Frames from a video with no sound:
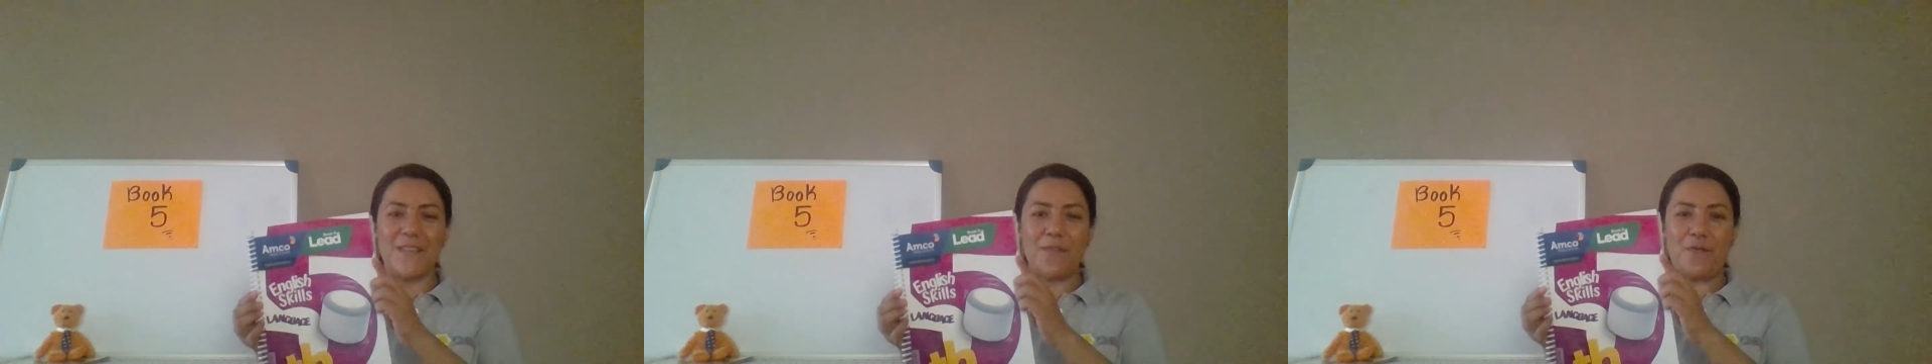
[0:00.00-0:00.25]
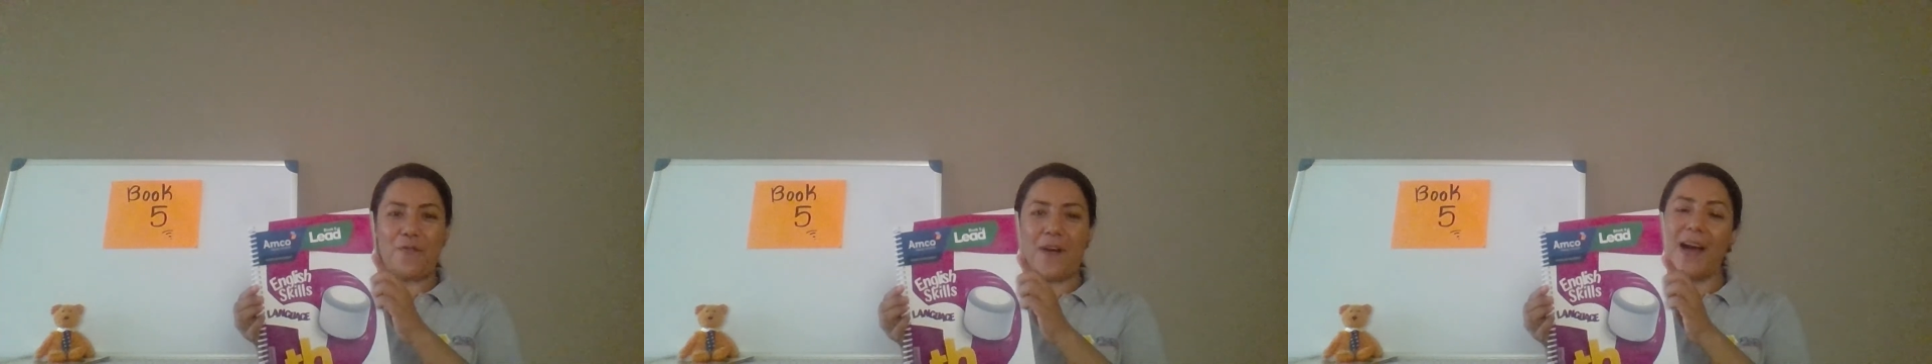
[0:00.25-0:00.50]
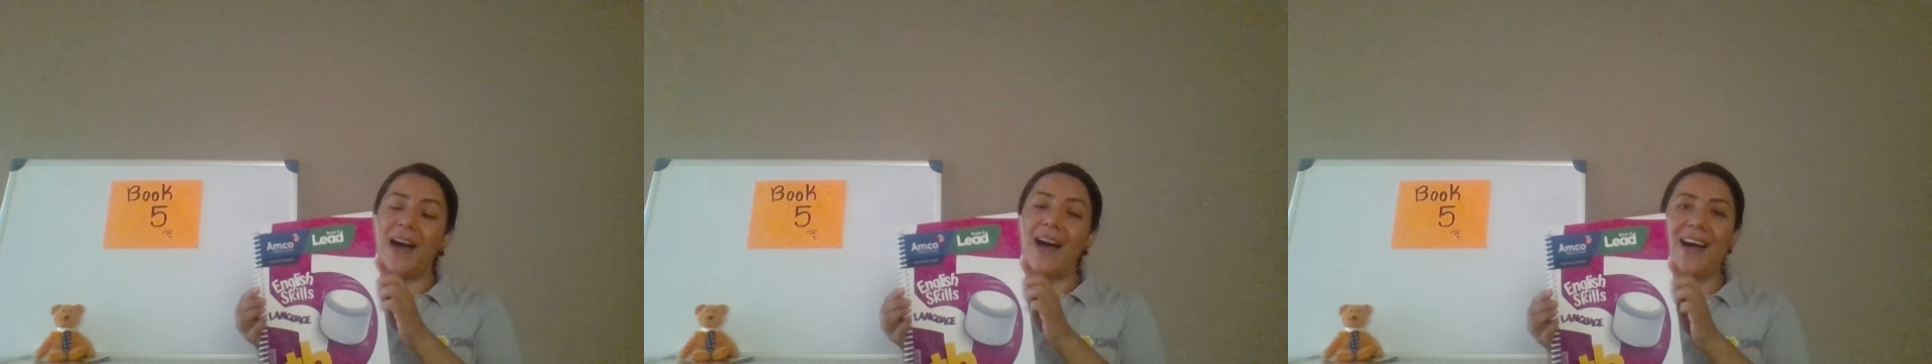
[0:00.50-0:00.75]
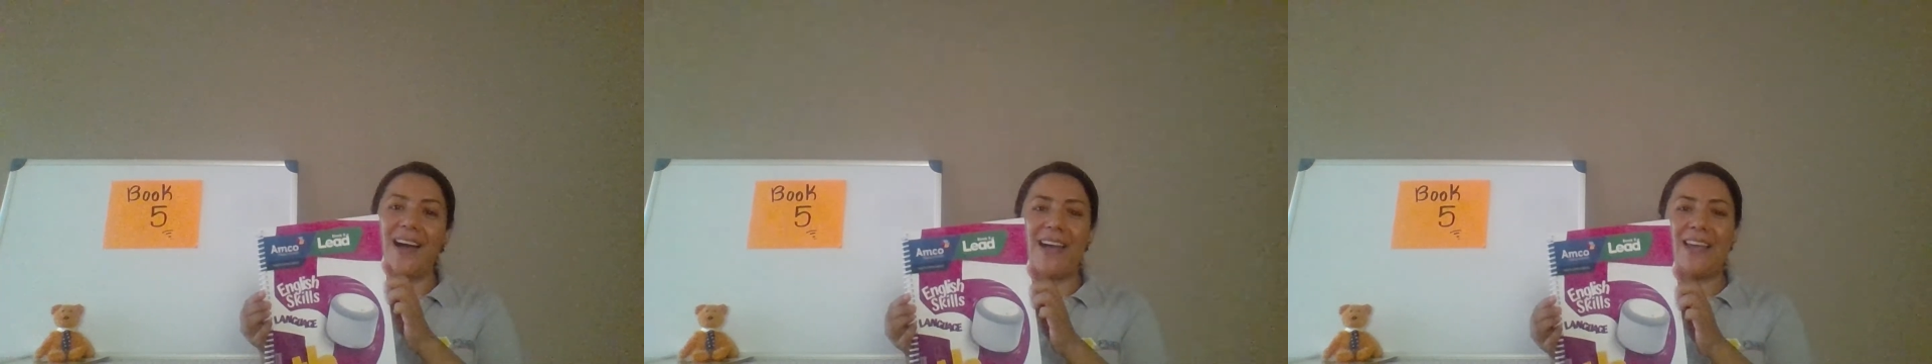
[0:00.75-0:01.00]

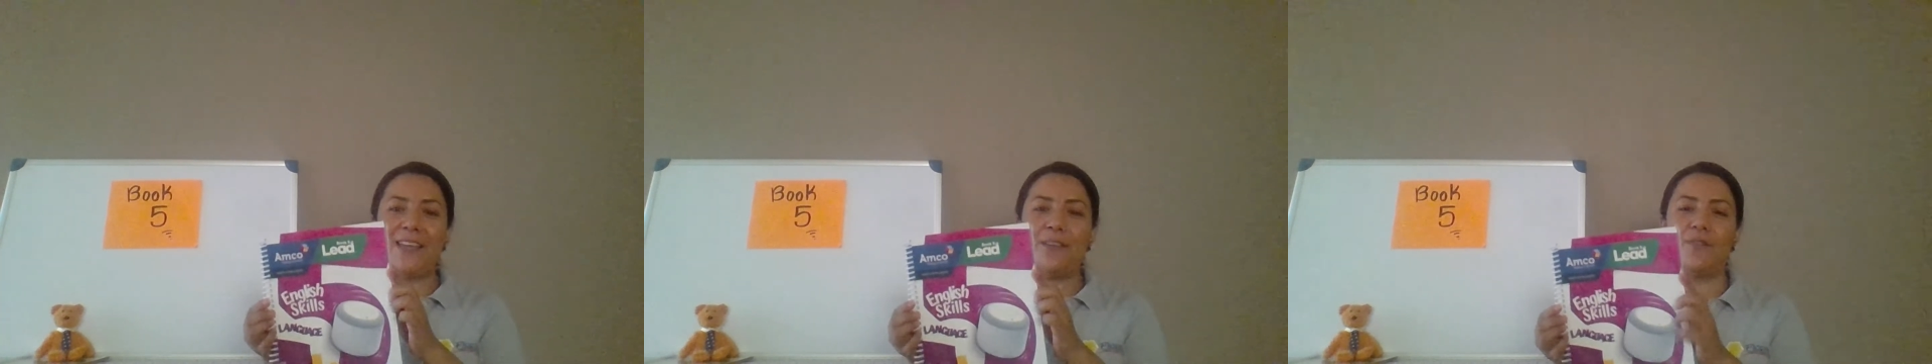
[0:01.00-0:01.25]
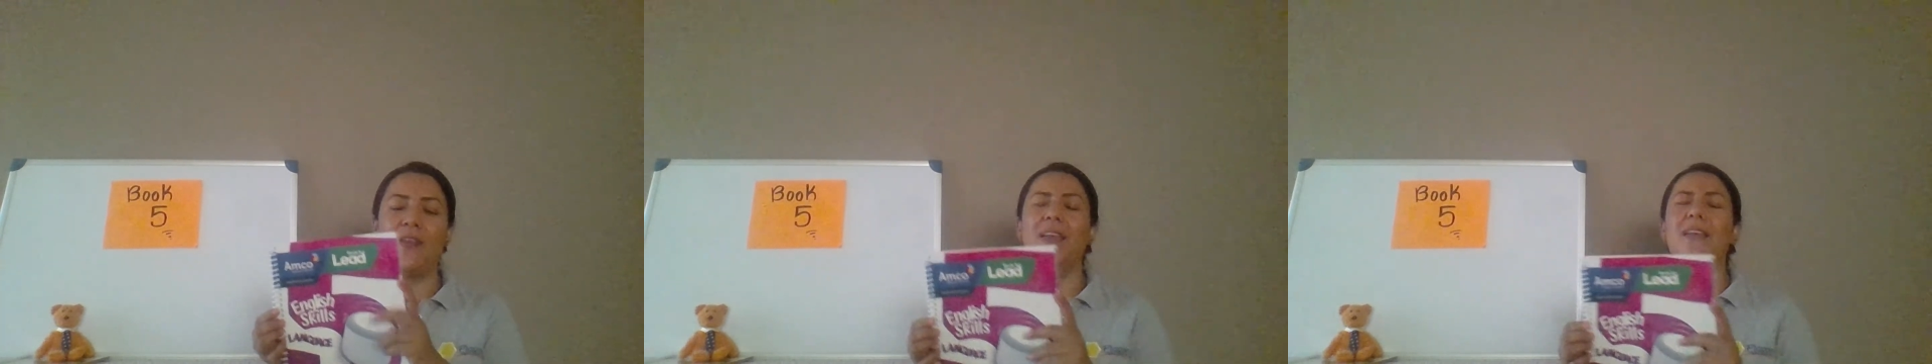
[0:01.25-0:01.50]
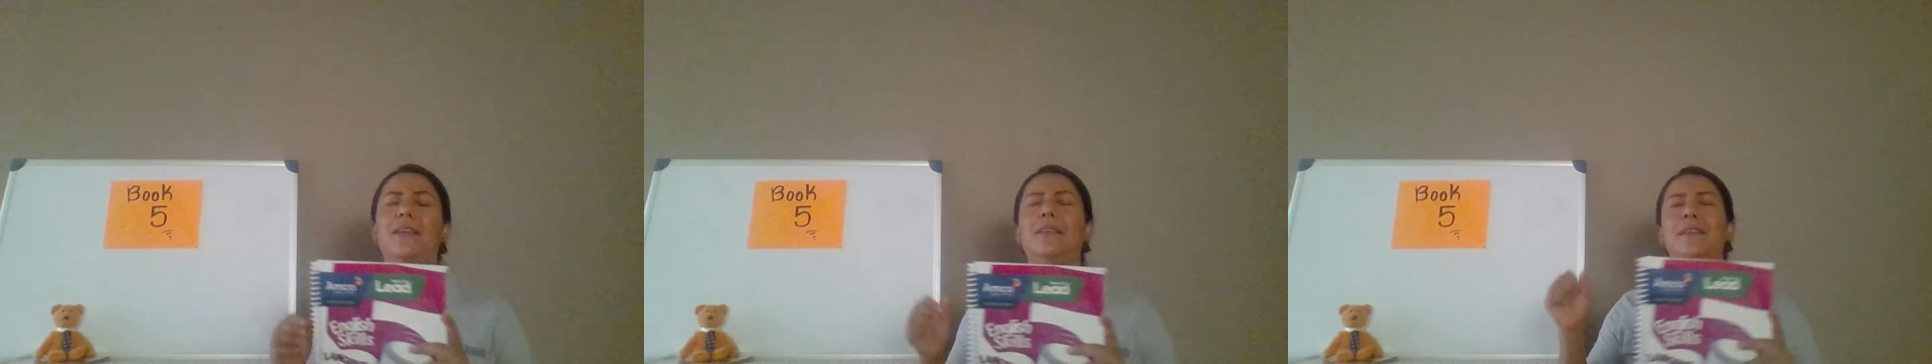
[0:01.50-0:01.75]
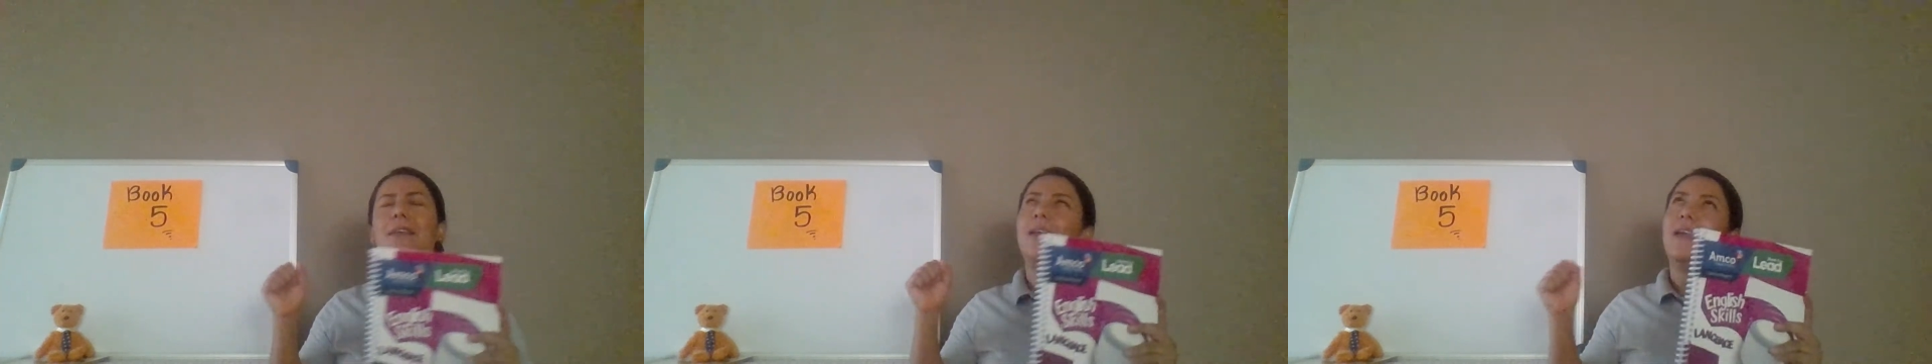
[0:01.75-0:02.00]
5.
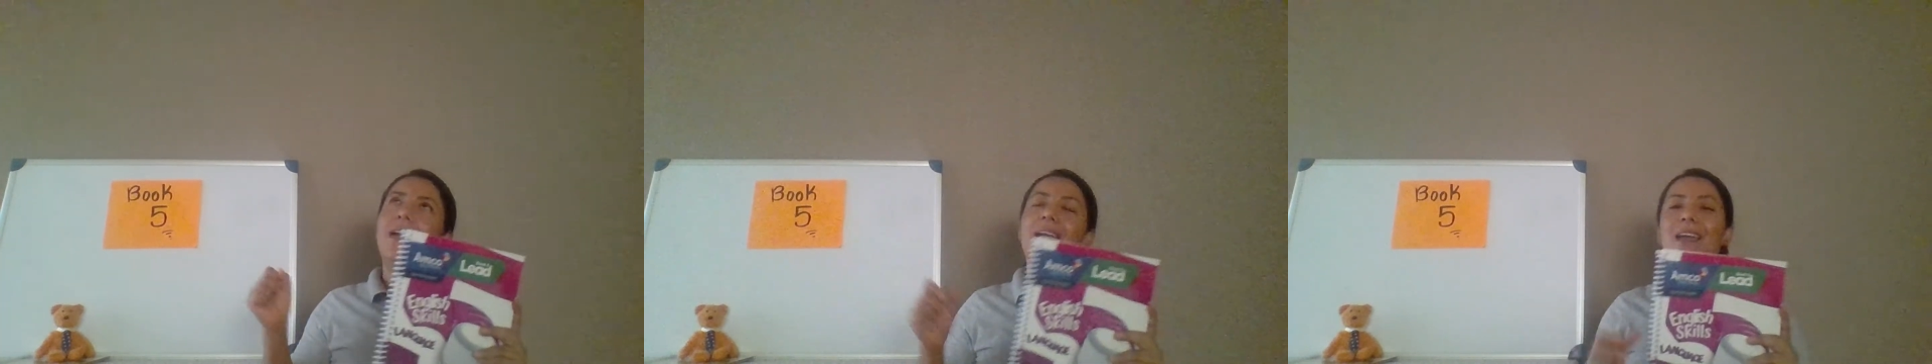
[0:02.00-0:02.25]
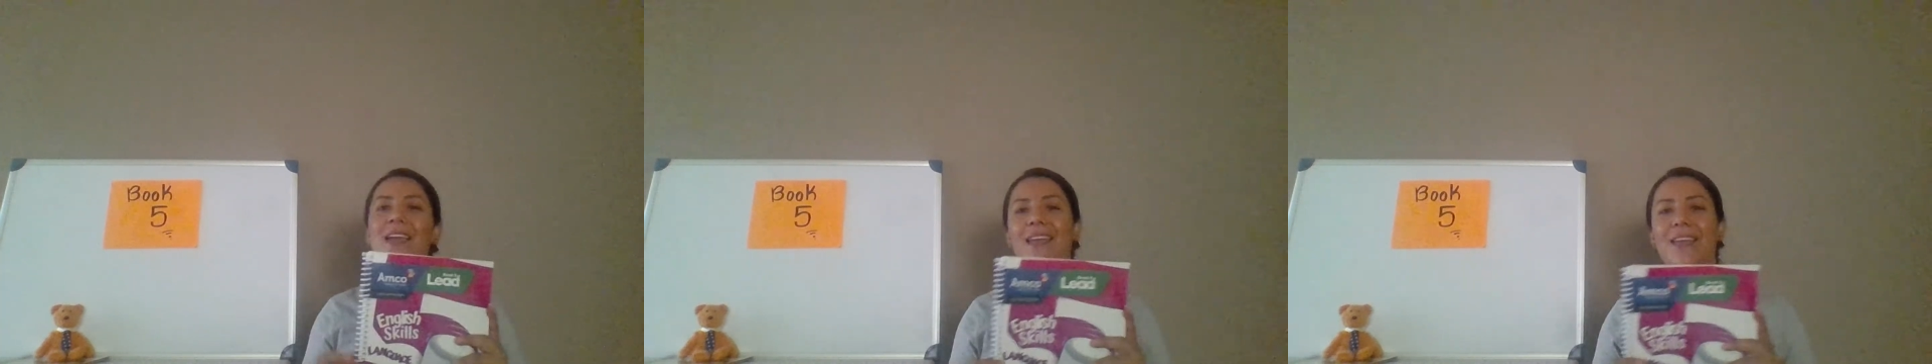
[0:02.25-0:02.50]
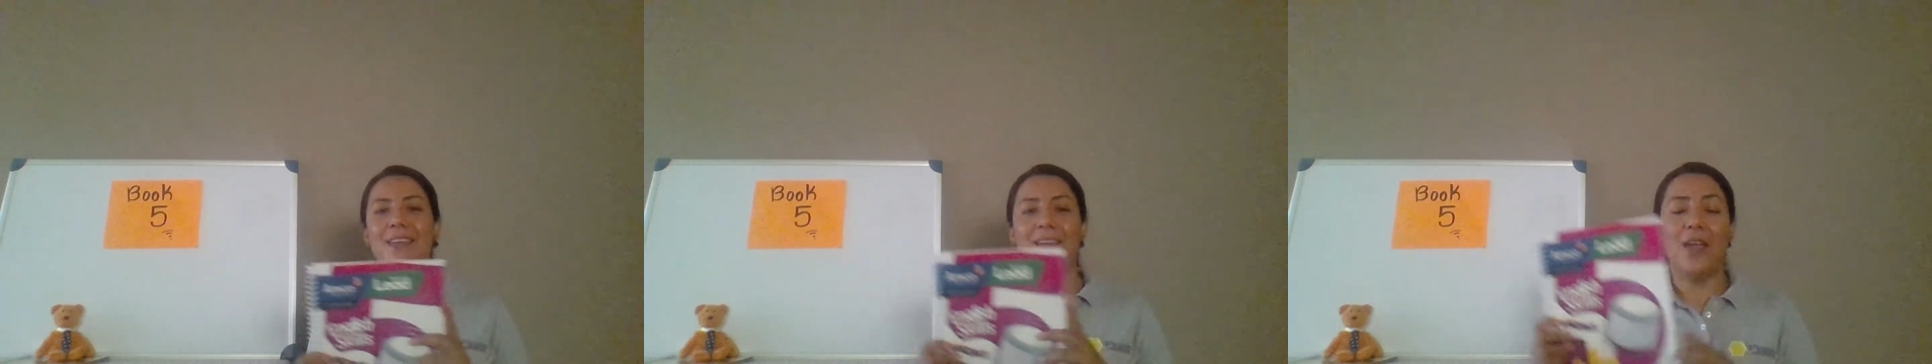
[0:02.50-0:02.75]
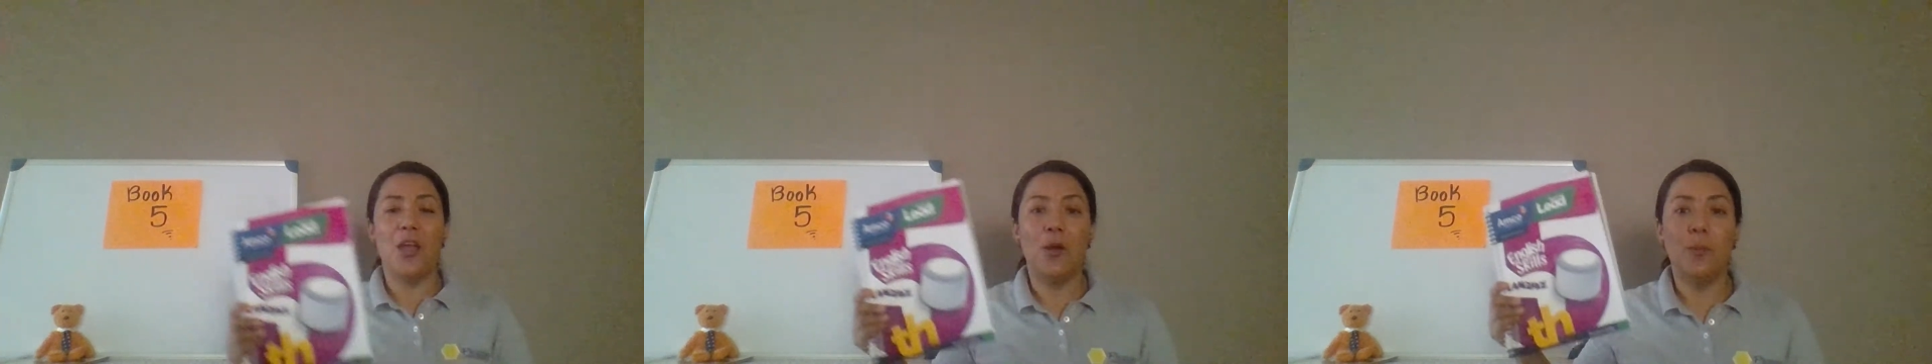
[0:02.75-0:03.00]

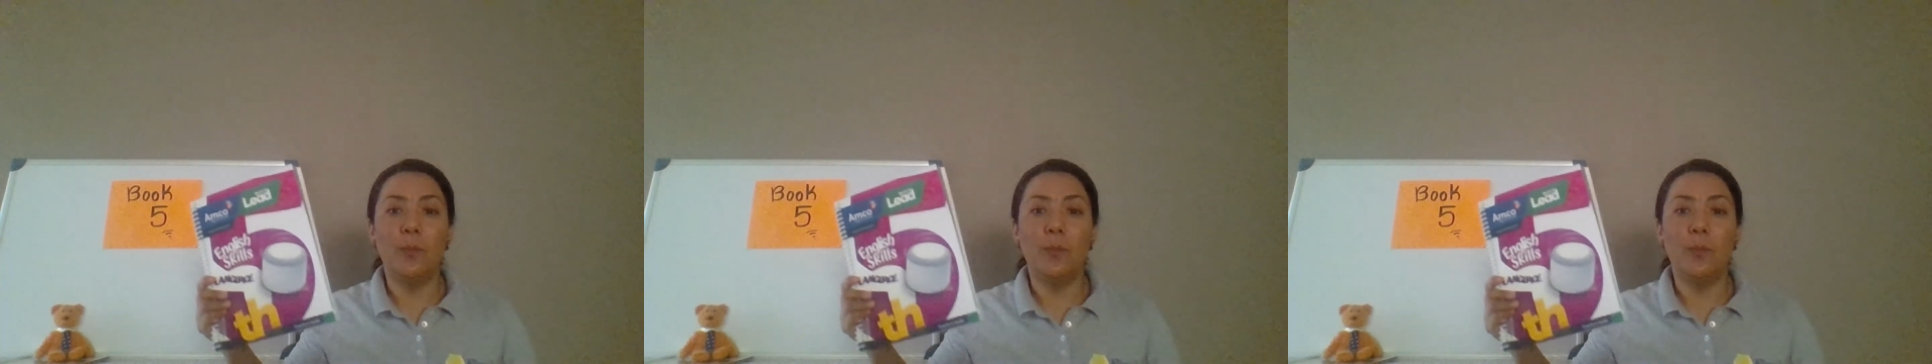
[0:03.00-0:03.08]
Yay!